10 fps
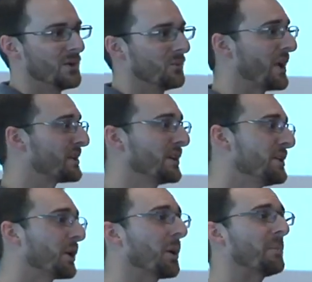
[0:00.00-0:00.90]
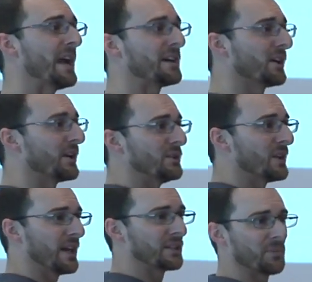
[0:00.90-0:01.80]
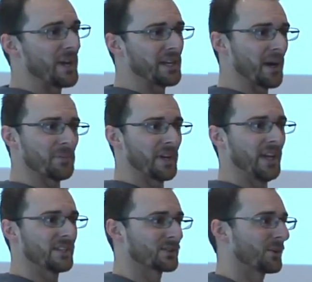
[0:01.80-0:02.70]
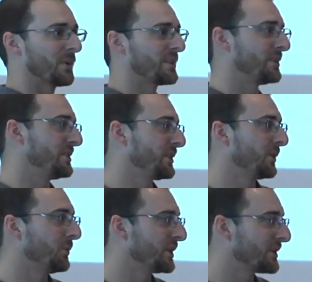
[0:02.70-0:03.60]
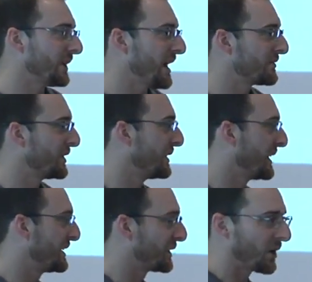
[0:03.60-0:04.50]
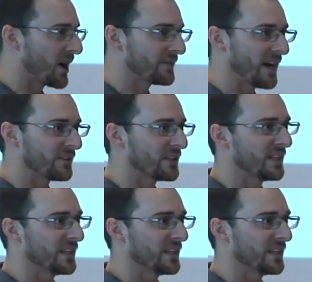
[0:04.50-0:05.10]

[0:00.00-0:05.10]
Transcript: Whether you're a baker and you like to make cupcakes, or whether you're a wood crafter and like to carve out